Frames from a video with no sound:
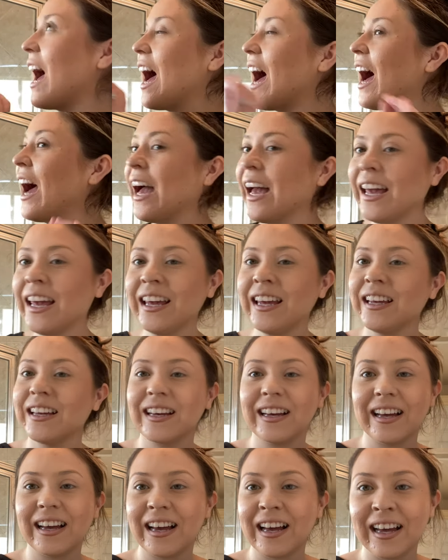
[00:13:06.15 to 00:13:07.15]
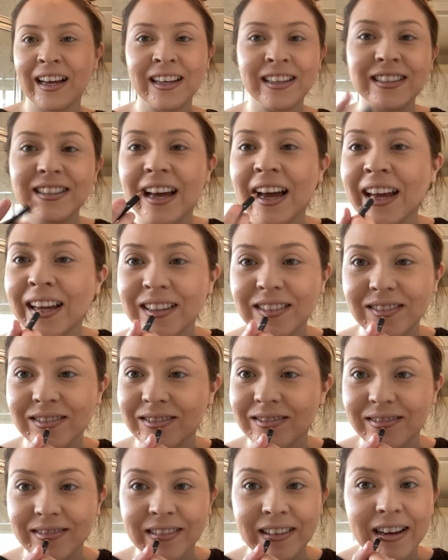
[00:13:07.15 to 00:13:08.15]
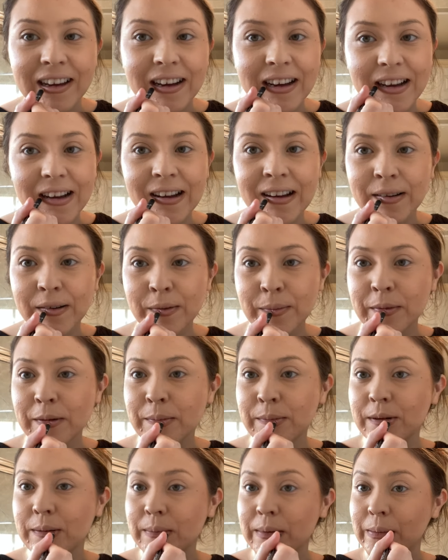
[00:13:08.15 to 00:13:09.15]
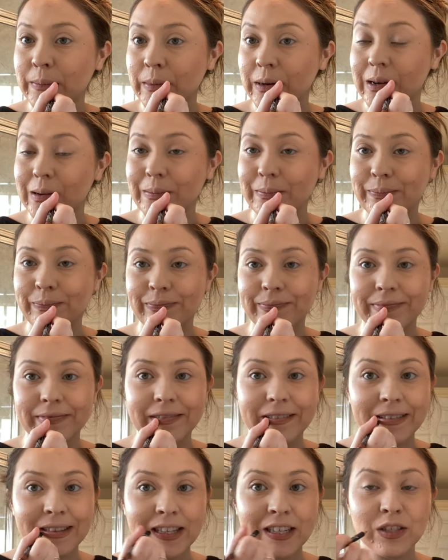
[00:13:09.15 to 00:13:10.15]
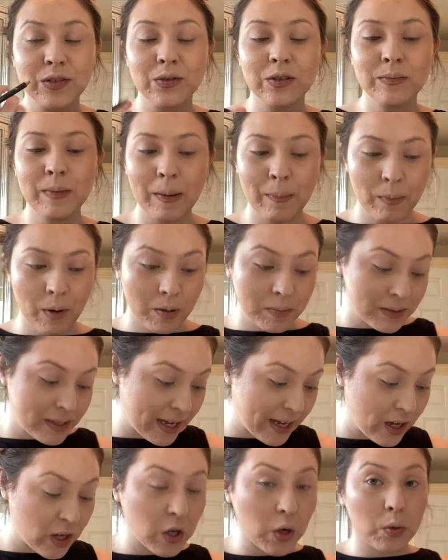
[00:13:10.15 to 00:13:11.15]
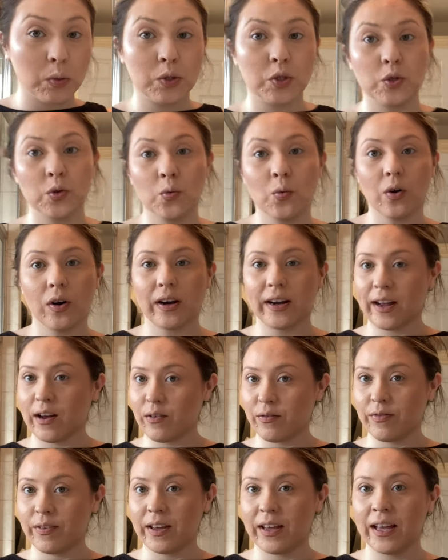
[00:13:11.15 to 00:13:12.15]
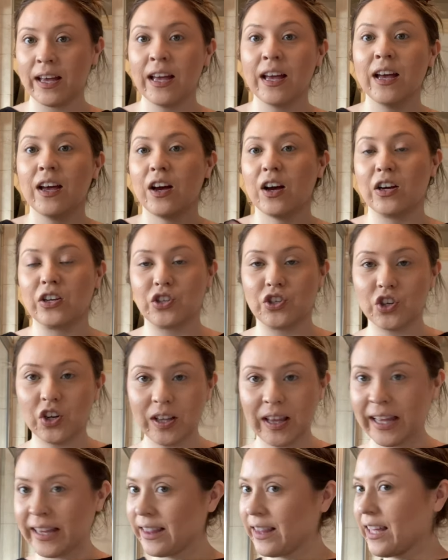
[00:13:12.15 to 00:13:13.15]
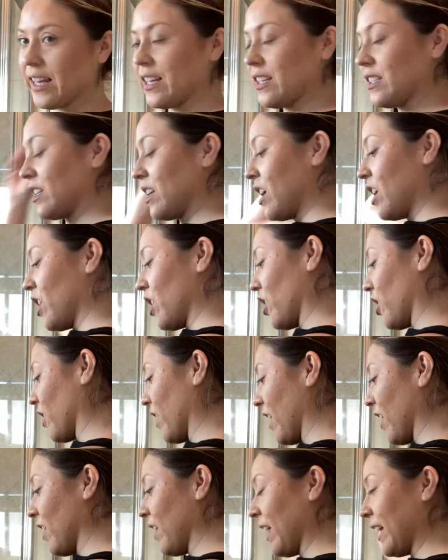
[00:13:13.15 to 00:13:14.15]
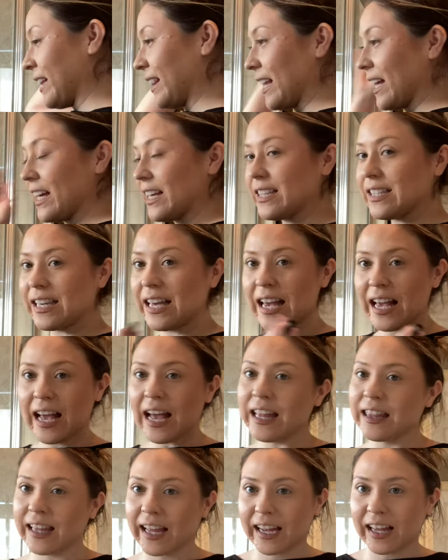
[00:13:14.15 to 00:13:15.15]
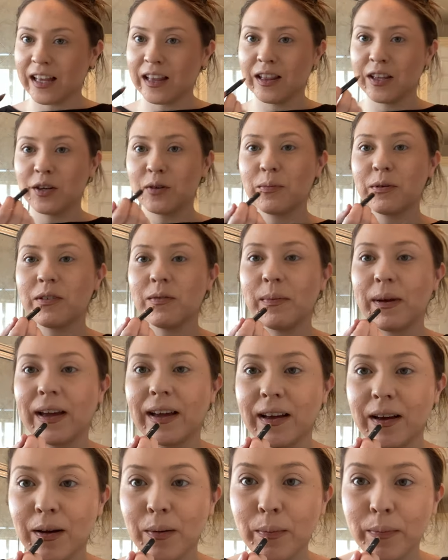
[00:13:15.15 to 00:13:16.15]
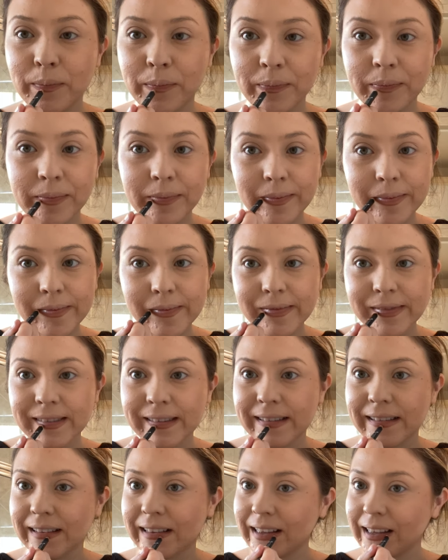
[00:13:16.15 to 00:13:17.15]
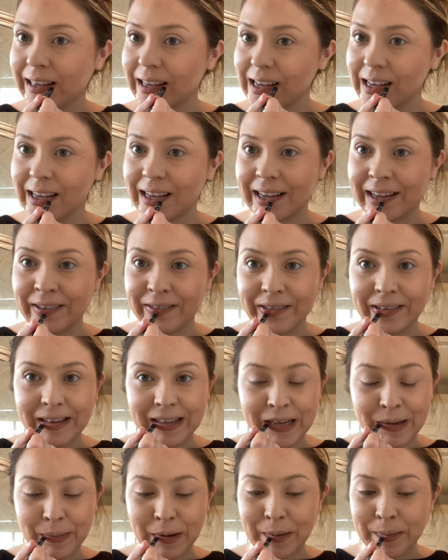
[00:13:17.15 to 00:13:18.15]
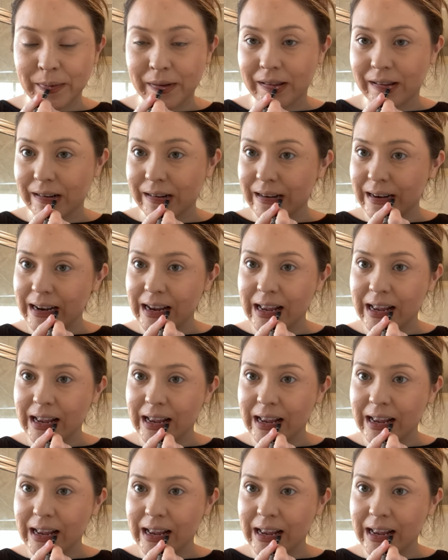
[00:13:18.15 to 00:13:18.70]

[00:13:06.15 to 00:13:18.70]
I remember my mom. This was my mom's, like, go-to work outfit. A shirt like this, her hair like this, and, like, a little bit of makeup. I feel like my mother.